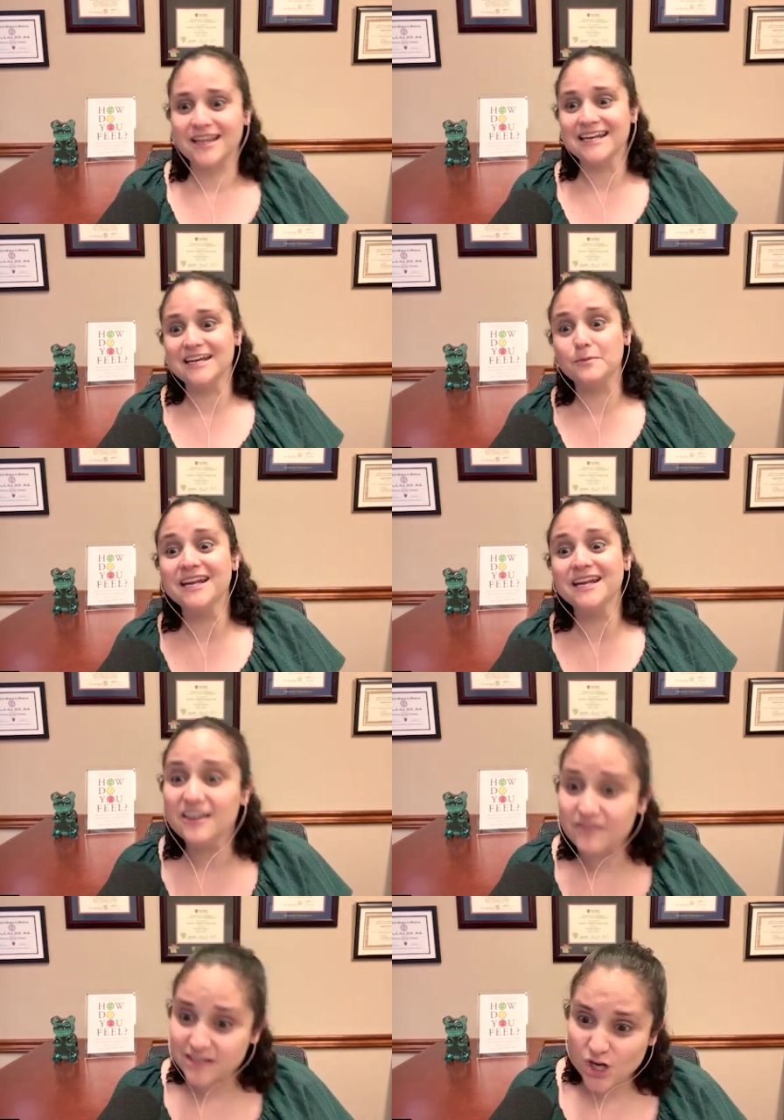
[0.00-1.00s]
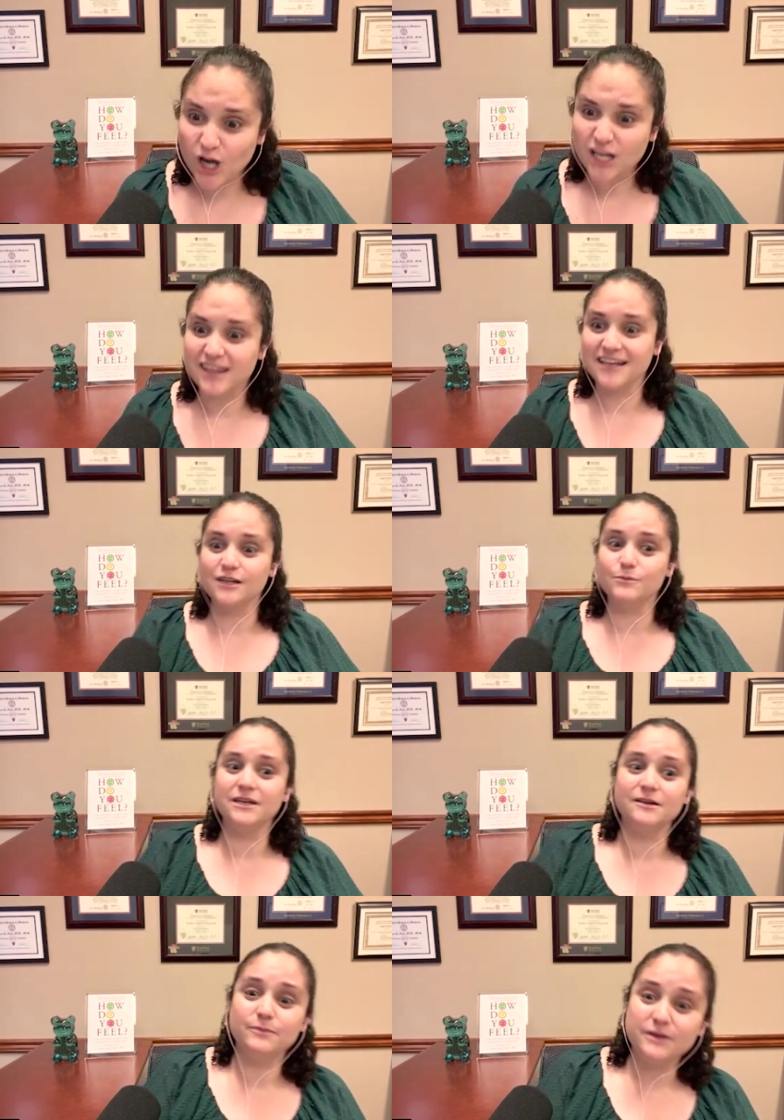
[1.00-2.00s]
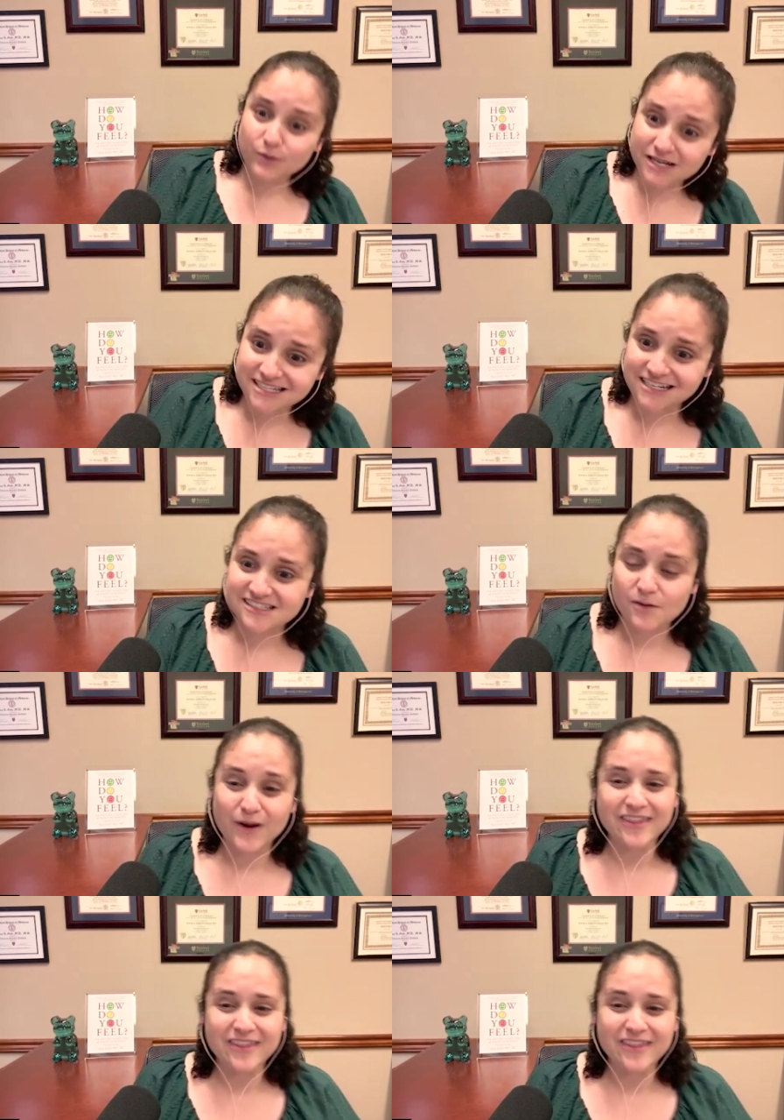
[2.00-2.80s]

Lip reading: They need me to give a talk. They need me to be present in some way.